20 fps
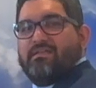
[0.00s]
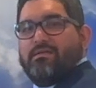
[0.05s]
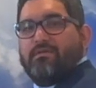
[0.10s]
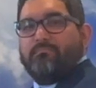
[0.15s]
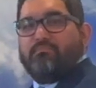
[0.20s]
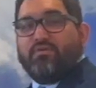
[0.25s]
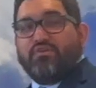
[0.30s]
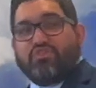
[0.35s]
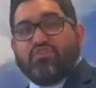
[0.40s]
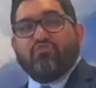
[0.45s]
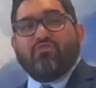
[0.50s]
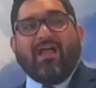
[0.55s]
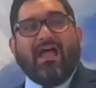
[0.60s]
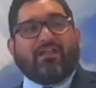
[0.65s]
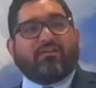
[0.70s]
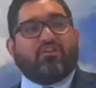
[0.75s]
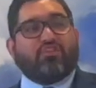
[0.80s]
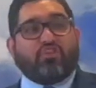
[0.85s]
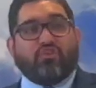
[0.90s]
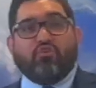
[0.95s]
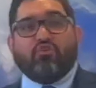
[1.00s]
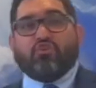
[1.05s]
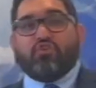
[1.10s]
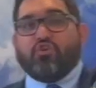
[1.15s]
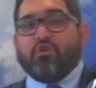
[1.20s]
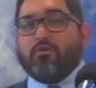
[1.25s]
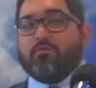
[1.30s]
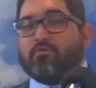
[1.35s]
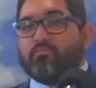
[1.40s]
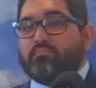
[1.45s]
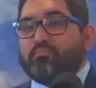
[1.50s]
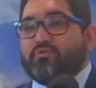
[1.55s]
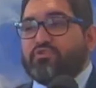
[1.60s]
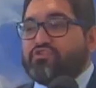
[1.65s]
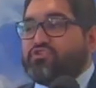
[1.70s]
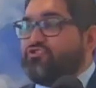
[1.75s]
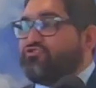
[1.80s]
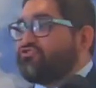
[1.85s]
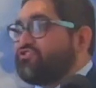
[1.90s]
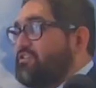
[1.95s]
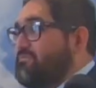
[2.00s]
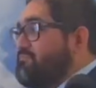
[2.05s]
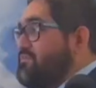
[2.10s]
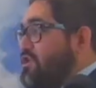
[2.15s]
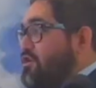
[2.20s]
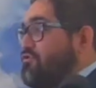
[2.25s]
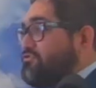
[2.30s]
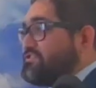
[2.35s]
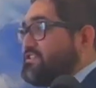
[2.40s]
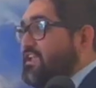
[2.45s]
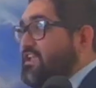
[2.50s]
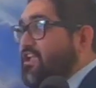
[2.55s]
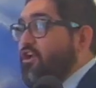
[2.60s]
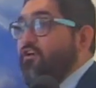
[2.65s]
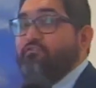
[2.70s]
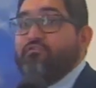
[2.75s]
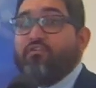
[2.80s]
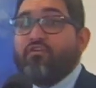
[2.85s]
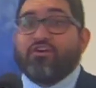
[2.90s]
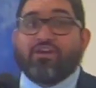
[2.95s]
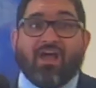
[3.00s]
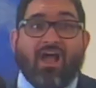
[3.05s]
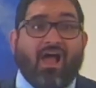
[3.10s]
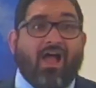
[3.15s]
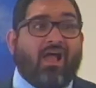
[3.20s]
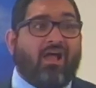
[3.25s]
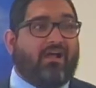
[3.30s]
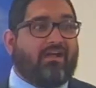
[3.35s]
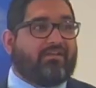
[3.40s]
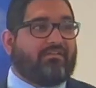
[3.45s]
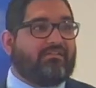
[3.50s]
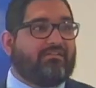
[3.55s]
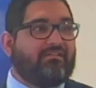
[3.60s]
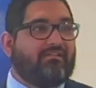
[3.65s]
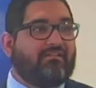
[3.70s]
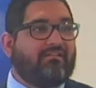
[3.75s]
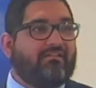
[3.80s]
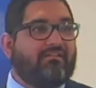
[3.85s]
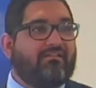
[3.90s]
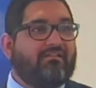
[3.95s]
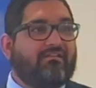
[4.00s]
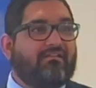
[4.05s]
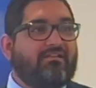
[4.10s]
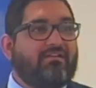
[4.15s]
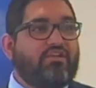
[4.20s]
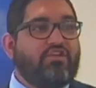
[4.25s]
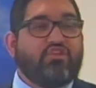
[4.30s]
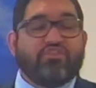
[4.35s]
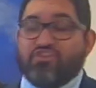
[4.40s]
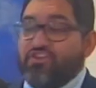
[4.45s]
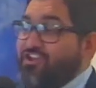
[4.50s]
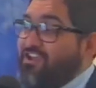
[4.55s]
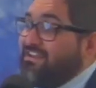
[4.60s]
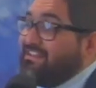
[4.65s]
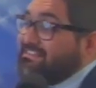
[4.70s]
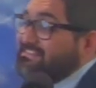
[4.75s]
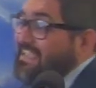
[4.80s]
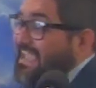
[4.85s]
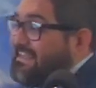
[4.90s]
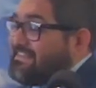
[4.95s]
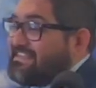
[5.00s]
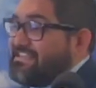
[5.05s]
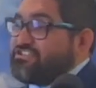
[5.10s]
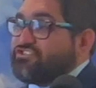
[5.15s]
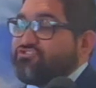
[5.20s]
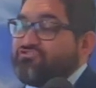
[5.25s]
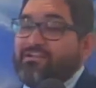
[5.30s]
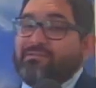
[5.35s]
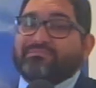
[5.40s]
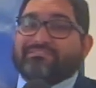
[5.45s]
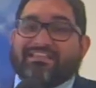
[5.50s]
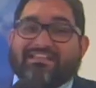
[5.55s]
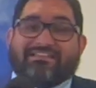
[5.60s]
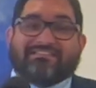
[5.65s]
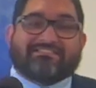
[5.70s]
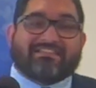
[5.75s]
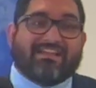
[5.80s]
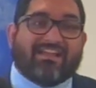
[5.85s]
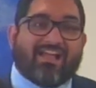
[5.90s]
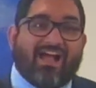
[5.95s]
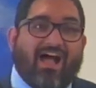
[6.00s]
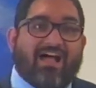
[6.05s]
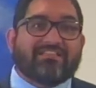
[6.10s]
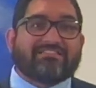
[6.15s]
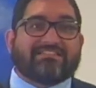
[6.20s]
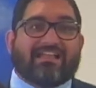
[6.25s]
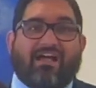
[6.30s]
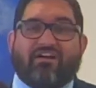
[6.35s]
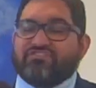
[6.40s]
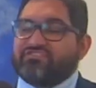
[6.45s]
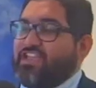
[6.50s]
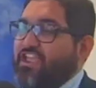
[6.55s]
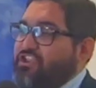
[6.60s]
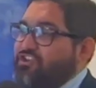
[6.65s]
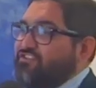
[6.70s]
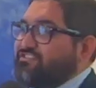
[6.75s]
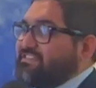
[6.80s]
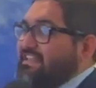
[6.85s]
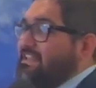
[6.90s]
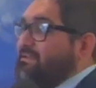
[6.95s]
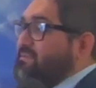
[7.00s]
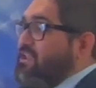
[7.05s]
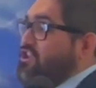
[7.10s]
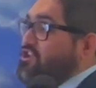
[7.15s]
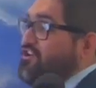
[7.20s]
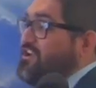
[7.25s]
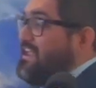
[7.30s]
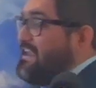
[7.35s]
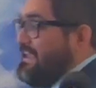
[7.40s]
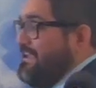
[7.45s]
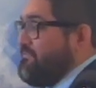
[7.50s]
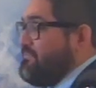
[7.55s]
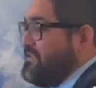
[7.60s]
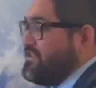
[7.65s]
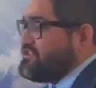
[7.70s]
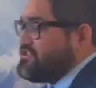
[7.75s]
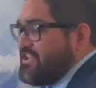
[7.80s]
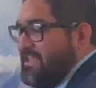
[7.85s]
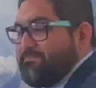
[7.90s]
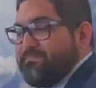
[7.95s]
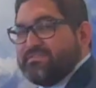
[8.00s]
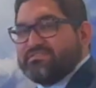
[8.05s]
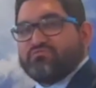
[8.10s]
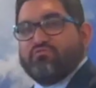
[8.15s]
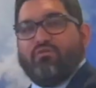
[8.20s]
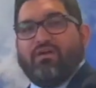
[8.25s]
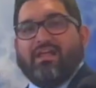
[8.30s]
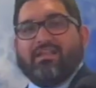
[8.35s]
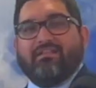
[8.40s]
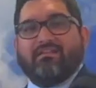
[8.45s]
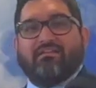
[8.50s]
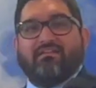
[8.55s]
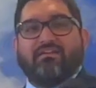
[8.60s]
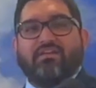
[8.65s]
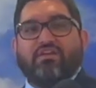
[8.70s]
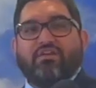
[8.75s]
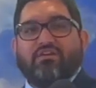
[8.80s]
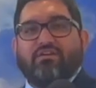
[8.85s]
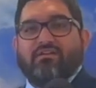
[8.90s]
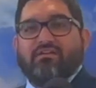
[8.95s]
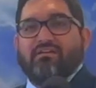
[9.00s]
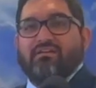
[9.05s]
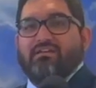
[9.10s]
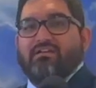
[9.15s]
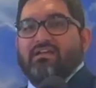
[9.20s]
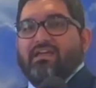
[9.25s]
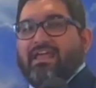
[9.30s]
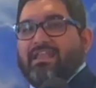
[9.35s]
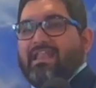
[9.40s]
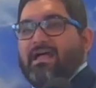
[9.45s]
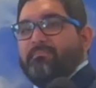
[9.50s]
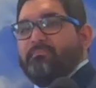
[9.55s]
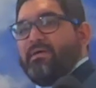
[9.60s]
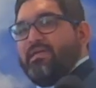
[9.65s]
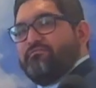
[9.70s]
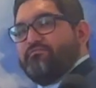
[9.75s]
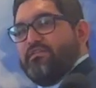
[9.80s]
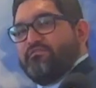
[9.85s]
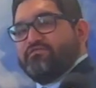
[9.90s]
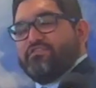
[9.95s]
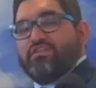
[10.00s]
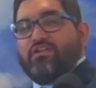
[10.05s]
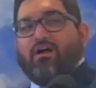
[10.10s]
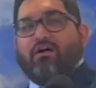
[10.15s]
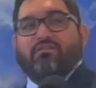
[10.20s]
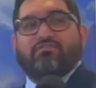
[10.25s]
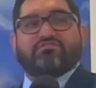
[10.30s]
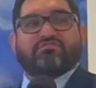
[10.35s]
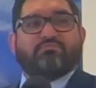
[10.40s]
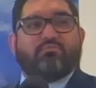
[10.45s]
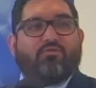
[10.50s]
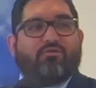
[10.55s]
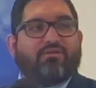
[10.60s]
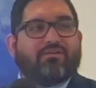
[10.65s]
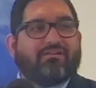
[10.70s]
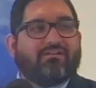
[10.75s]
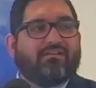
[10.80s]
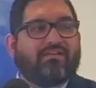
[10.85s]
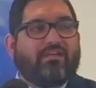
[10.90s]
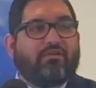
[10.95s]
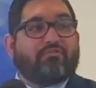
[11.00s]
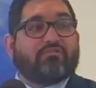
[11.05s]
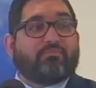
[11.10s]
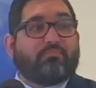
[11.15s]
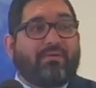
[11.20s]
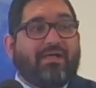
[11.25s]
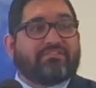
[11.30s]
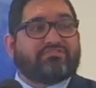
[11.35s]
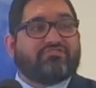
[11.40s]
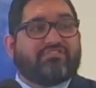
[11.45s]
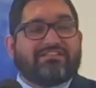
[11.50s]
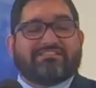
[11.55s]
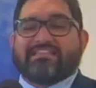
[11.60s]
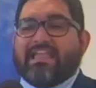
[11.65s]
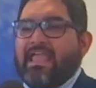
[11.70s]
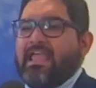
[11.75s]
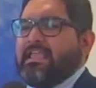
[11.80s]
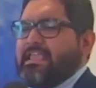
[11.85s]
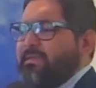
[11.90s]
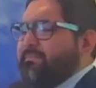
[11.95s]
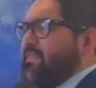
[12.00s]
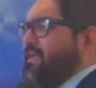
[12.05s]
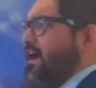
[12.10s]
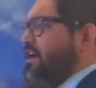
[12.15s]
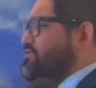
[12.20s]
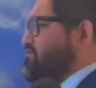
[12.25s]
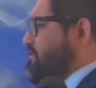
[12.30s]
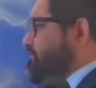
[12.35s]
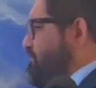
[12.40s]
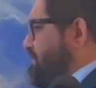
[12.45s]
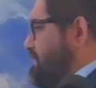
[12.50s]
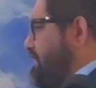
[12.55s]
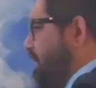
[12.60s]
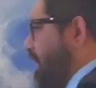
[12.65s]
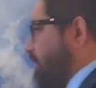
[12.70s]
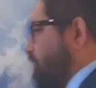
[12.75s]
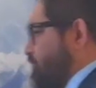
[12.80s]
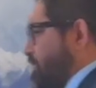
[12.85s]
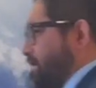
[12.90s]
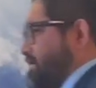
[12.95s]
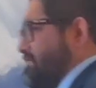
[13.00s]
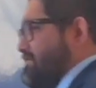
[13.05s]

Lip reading: But you're producing music for God. You're going to take these drums into God's house and you're telling me you're getting them the cheapest one and not pay $50 more? You know what the pastor said? He said, give me the $150.